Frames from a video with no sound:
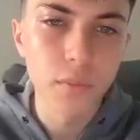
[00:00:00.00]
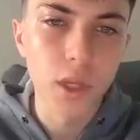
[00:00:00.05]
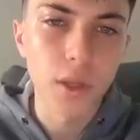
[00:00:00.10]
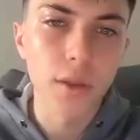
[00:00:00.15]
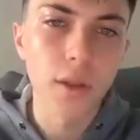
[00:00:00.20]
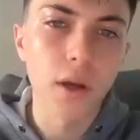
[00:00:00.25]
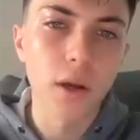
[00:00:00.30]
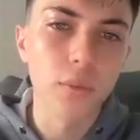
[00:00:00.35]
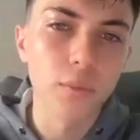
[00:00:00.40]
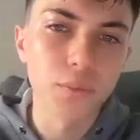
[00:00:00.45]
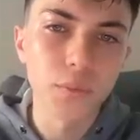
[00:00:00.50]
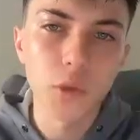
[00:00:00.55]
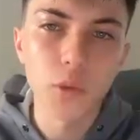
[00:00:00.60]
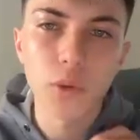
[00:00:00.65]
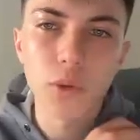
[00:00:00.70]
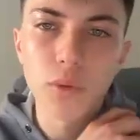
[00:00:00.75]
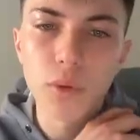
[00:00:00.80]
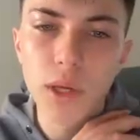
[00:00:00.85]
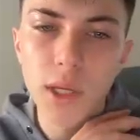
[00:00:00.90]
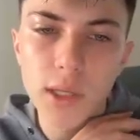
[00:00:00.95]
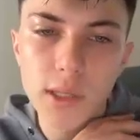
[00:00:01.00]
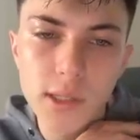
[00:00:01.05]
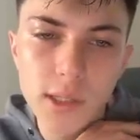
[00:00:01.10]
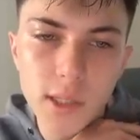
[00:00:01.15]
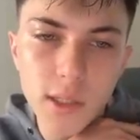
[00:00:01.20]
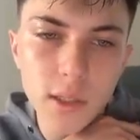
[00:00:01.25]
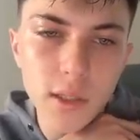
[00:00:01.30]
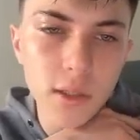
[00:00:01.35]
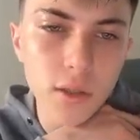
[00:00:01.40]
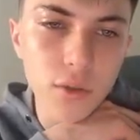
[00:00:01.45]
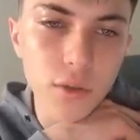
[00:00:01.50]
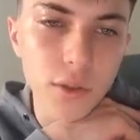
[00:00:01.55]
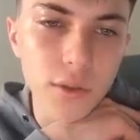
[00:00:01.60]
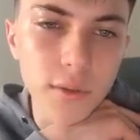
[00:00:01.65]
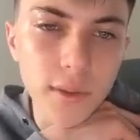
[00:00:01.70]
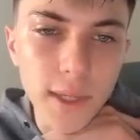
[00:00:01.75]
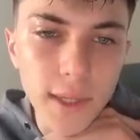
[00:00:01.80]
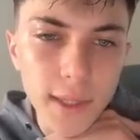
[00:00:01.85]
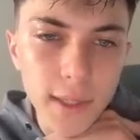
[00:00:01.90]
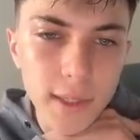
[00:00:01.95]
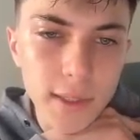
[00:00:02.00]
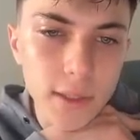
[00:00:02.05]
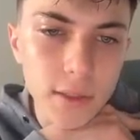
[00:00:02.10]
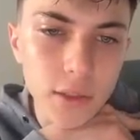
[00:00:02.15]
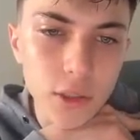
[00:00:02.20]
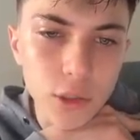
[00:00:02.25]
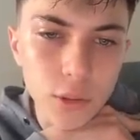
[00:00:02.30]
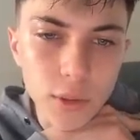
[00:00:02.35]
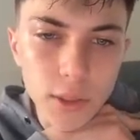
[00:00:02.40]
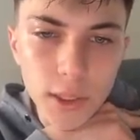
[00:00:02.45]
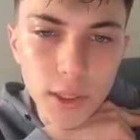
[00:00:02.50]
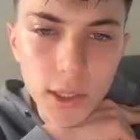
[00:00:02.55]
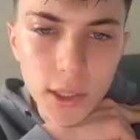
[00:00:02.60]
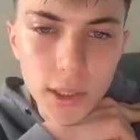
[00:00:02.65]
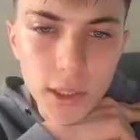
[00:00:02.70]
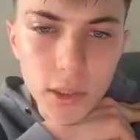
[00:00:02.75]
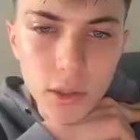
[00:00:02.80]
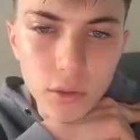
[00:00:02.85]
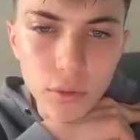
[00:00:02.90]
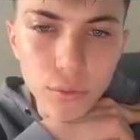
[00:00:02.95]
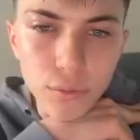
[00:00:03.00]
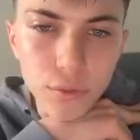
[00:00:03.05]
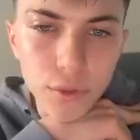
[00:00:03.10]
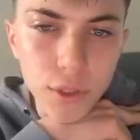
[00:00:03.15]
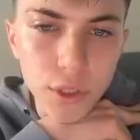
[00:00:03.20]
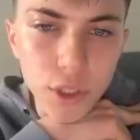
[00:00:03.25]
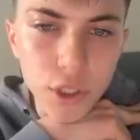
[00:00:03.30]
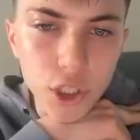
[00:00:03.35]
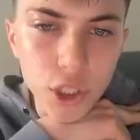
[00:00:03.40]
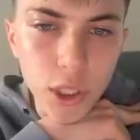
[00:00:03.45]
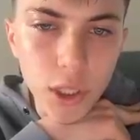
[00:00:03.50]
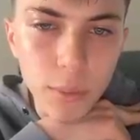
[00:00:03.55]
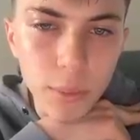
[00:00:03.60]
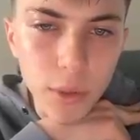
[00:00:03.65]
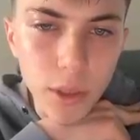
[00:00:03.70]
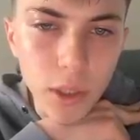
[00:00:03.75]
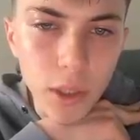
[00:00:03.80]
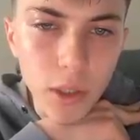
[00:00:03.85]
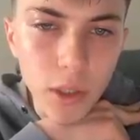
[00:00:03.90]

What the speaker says: Now what we can see on the daily, quickly to finish up,